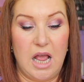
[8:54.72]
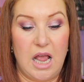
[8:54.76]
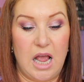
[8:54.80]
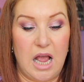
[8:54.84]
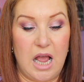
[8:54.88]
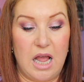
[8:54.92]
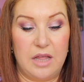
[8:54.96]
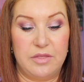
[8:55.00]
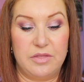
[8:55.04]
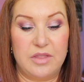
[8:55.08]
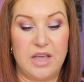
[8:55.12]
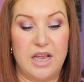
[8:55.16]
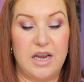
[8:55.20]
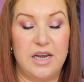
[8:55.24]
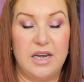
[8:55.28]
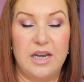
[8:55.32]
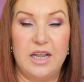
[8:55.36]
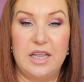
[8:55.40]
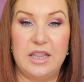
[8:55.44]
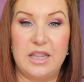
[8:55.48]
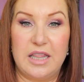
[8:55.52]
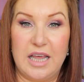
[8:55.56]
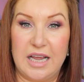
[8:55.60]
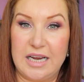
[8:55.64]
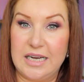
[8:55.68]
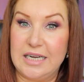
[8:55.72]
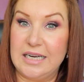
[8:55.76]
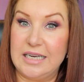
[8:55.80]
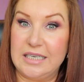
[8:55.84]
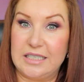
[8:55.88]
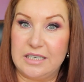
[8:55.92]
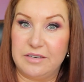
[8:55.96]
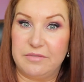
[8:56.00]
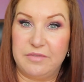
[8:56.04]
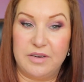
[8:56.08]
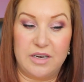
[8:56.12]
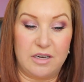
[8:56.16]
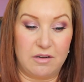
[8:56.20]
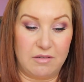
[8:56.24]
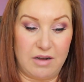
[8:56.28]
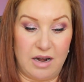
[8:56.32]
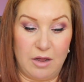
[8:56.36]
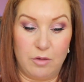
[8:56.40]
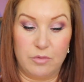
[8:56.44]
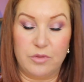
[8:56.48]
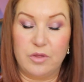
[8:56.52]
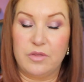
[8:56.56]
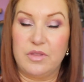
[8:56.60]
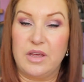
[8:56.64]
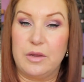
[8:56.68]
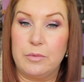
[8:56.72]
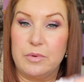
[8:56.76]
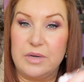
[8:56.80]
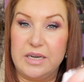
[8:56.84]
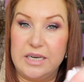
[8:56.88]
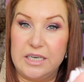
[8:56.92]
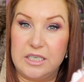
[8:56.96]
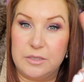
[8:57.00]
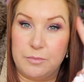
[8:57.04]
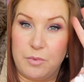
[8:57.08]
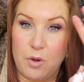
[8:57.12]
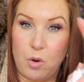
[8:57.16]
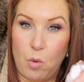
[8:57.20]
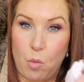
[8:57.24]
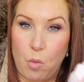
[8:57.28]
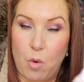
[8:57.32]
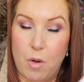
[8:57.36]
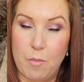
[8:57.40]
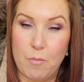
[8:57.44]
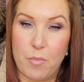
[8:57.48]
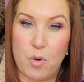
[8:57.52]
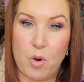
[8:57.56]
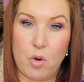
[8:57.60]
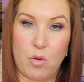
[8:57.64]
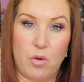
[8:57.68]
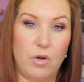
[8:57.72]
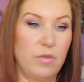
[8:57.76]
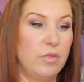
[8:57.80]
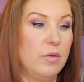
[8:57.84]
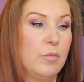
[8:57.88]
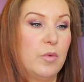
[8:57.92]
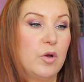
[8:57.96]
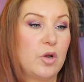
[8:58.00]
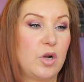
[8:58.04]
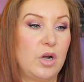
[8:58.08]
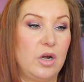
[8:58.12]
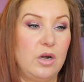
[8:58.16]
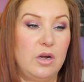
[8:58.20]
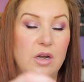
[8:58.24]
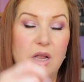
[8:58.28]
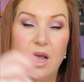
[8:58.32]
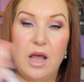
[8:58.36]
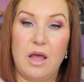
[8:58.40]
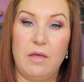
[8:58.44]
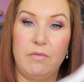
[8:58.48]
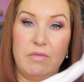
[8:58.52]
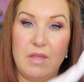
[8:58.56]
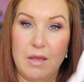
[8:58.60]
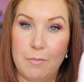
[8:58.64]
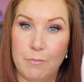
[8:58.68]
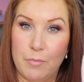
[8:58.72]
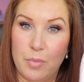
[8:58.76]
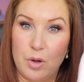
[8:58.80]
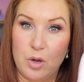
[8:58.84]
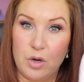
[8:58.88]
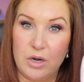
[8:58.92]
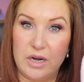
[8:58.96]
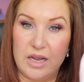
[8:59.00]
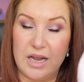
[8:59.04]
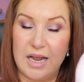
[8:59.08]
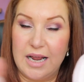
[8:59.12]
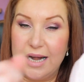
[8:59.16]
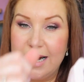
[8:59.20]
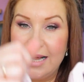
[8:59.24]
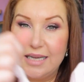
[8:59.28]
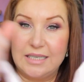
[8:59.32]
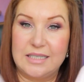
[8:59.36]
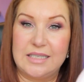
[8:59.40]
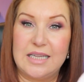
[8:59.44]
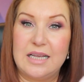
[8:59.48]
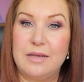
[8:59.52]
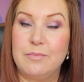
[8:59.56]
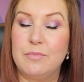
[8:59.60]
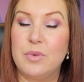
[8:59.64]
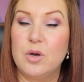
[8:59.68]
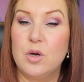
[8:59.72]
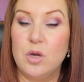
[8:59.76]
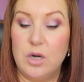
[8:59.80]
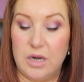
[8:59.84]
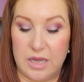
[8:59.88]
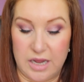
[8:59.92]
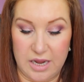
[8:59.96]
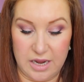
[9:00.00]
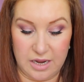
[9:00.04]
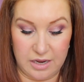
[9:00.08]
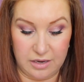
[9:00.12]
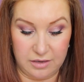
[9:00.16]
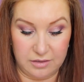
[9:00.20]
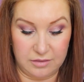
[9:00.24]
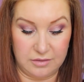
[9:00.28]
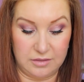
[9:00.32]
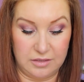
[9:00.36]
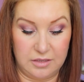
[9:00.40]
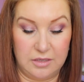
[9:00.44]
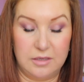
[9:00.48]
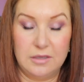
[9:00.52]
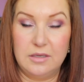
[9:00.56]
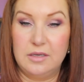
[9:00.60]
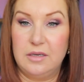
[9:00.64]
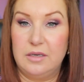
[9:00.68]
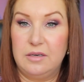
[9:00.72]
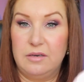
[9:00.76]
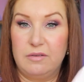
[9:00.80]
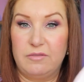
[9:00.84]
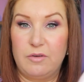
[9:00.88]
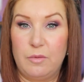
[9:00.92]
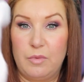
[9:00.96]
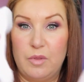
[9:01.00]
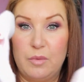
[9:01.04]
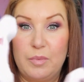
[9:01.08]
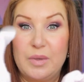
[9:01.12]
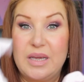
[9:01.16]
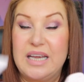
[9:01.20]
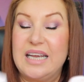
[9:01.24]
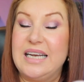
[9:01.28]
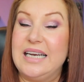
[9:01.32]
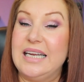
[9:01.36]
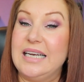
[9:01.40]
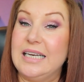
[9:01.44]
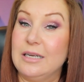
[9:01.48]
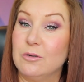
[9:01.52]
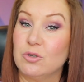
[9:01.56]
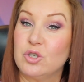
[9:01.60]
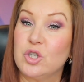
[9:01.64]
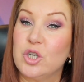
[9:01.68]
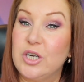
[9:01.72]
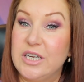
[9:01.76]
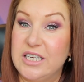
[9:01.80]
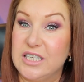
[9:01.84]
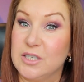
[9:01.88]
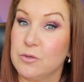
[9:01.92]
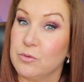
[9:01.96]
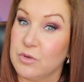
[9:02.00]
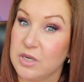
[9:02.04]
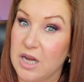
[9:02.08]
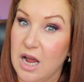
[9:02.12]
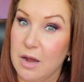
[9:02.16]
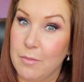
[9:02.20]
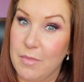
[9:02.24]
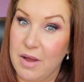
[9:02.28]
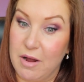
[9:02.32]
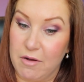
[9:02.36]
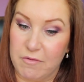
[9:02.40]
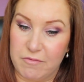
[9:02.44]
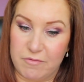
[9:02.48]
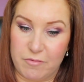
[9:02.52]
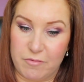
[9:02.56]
And then they need to figure out that they would need to put 1 paw on the bottle and then pull it, and as they pull it from the beginning, little treats would come out